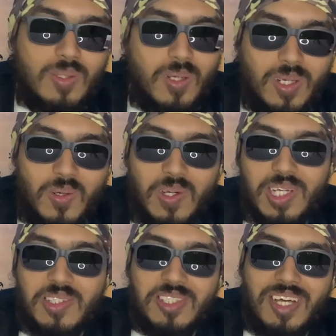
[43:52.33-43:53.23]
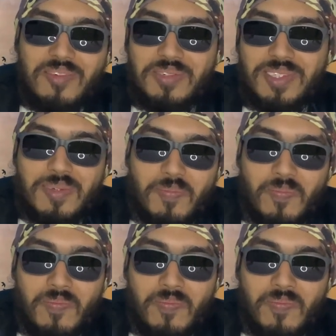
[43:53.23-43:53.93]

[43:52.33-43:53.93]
not a good luck charm for them.